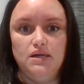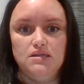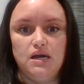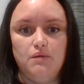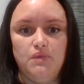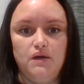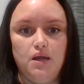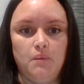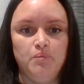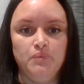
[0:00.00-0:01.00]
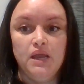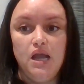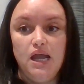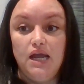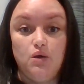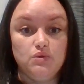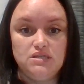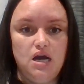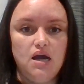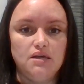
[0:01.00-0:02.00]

type thing, and it was not.